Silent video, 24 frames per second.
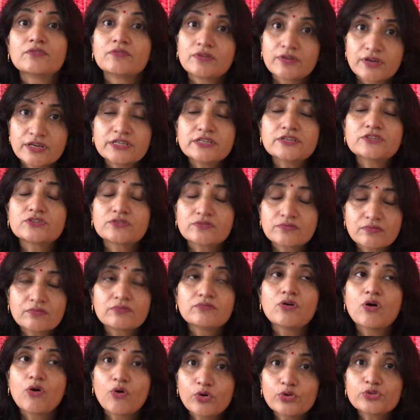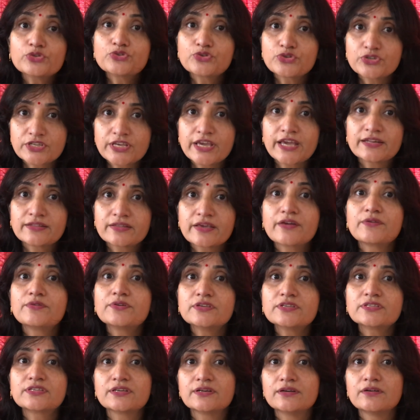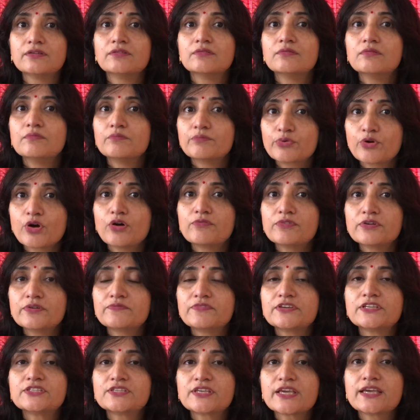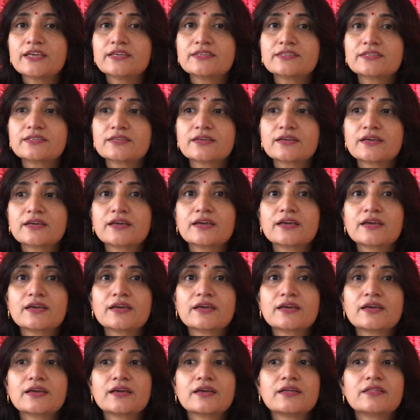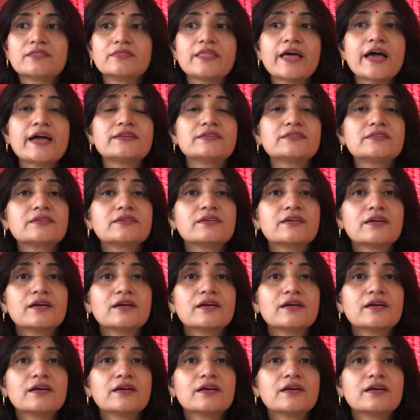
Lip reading: It is also said, there is a proverb which says that